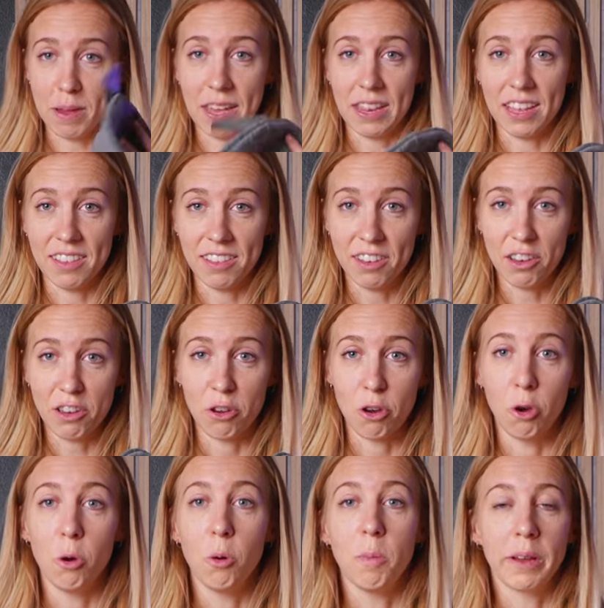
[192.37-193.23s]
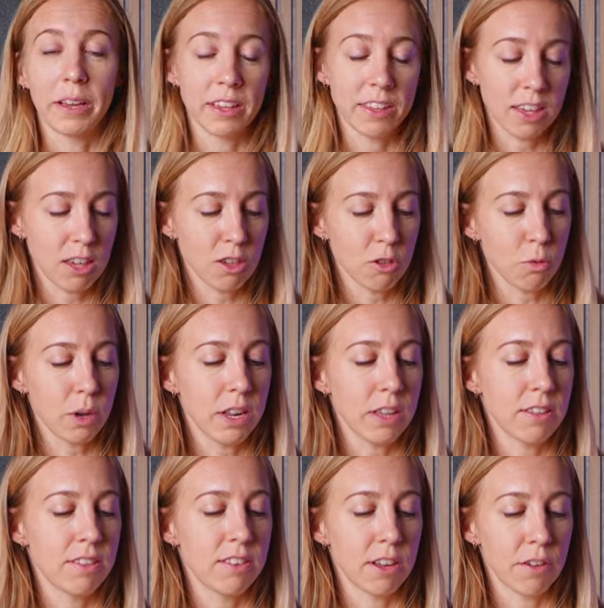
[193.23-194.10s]
beanie too, because this
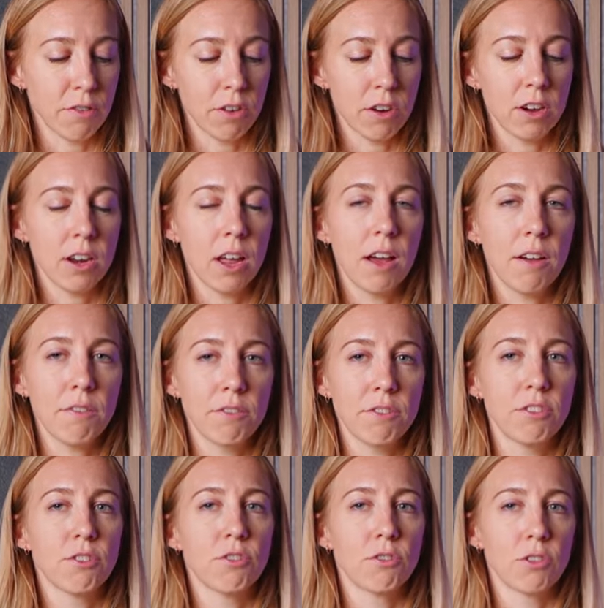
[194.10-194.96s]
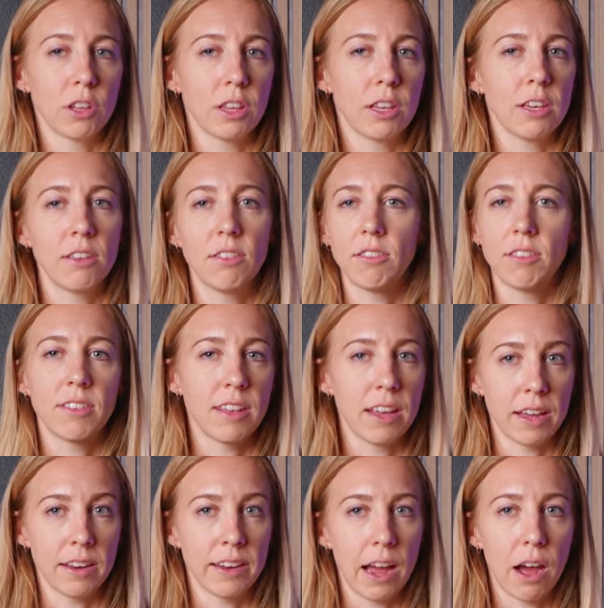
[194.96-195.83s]
one is different enough to really
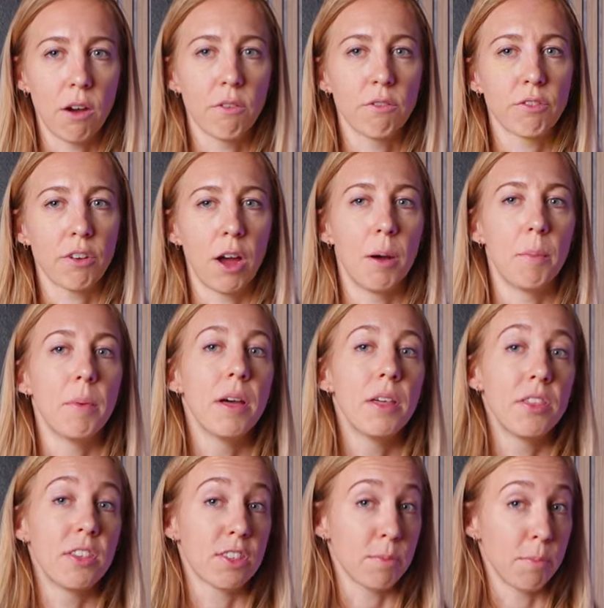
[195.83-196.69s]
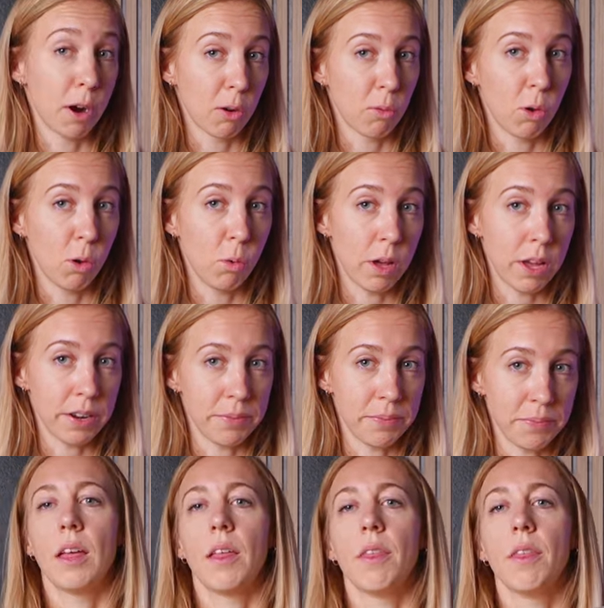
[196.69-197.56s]
stand out from the Smartwool
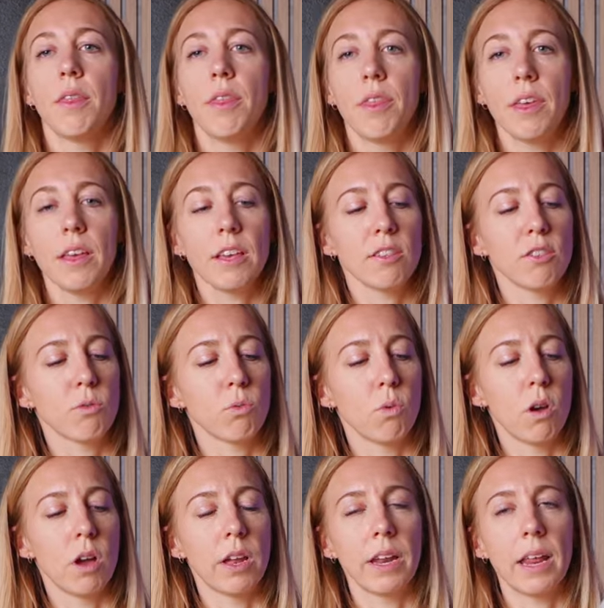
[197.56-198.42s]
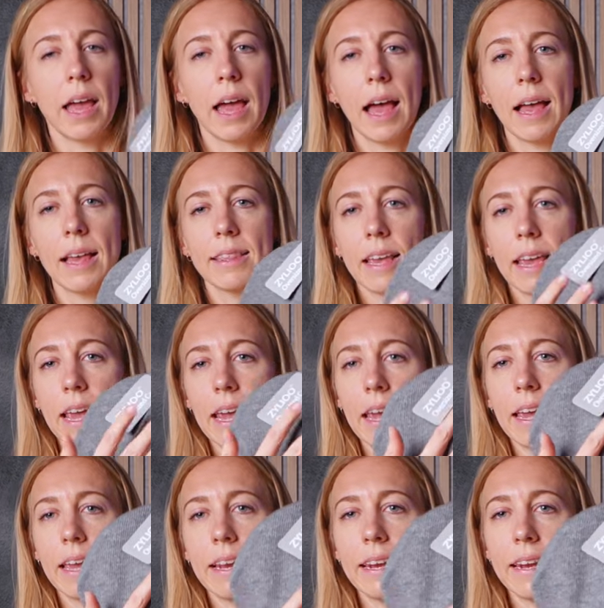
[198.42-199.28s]
one. This one has
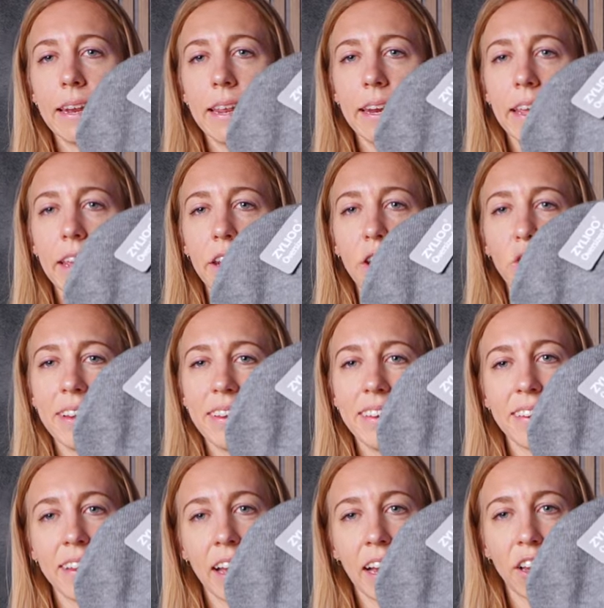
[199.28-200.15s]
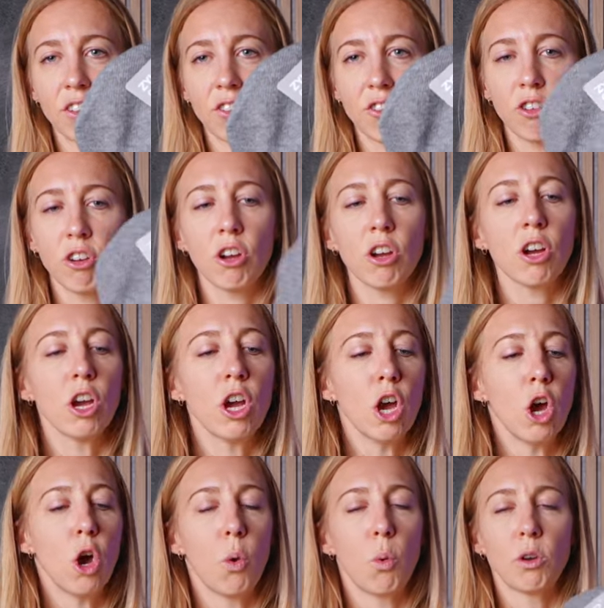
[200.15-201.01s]
a knitted texture,
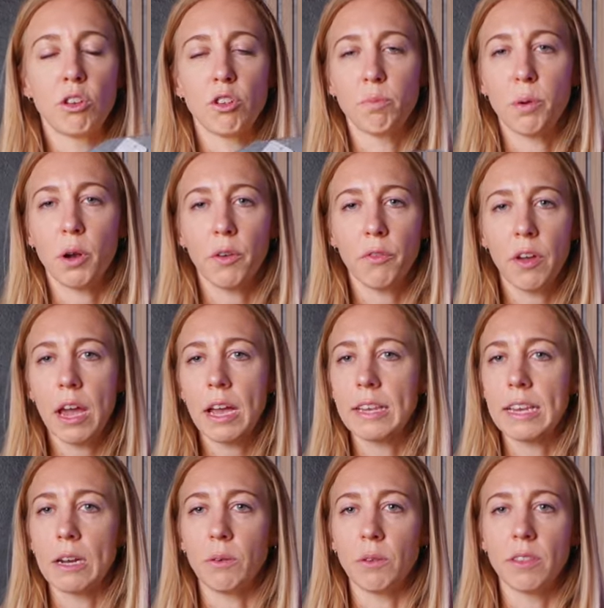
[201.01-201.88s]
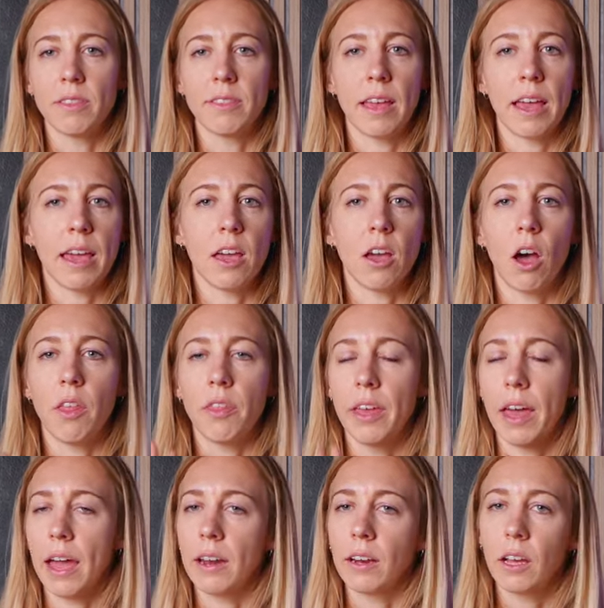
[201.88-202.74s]
which is perfect and will stay on
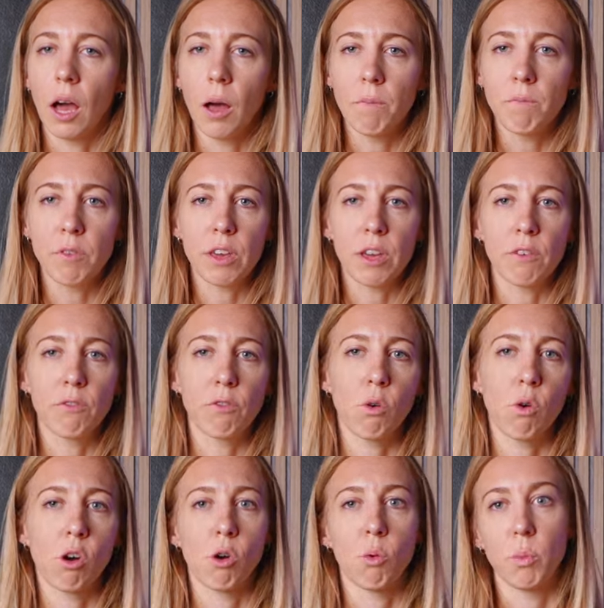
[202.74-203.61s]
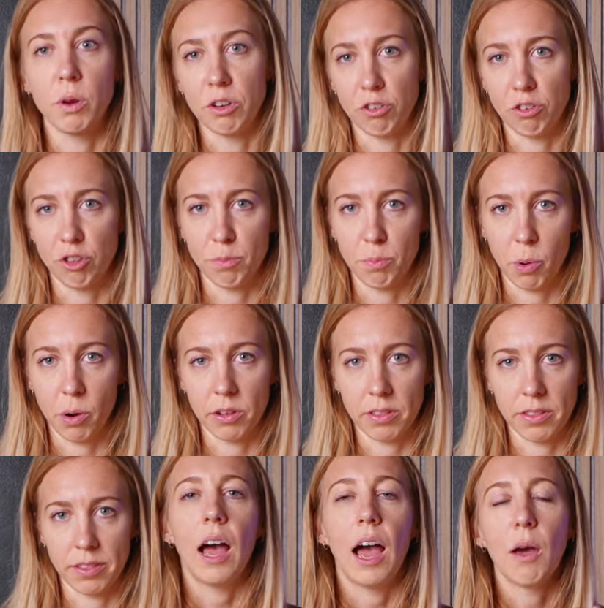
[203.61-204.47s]
the head comfy for winter
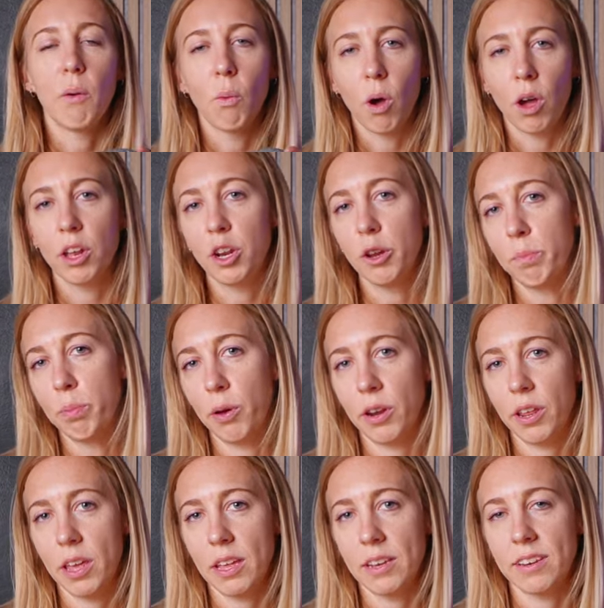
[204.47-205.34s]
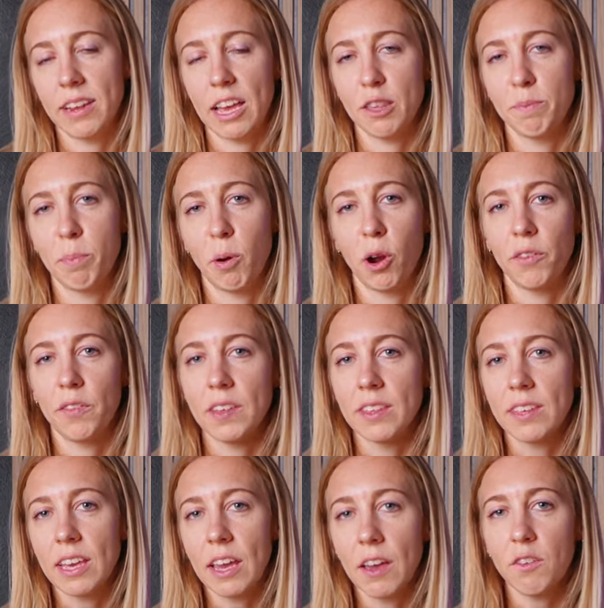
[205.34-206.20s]
sports. I wanted to put it as part of
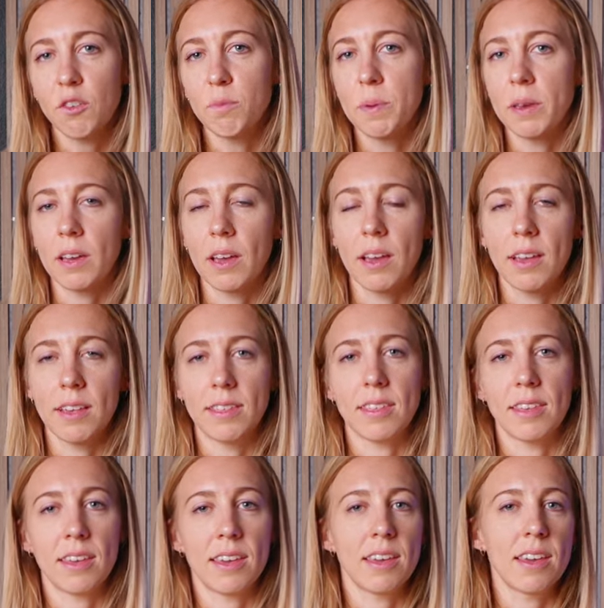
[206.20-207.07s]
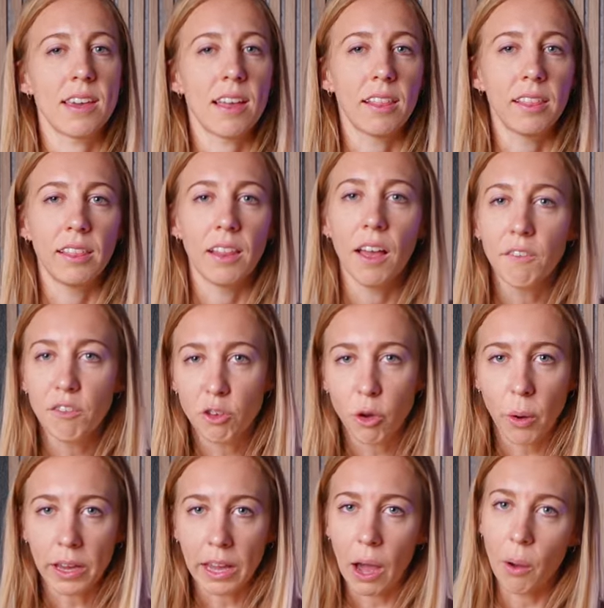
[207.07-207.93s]
his gifts because he loves
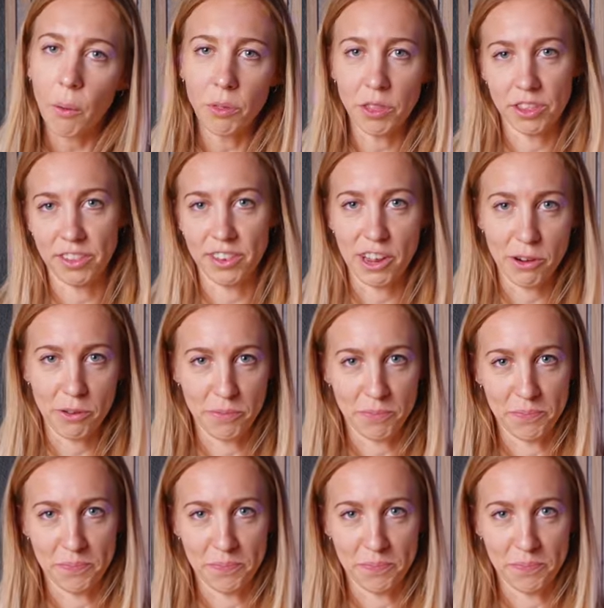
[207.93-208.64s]
going out in the snow.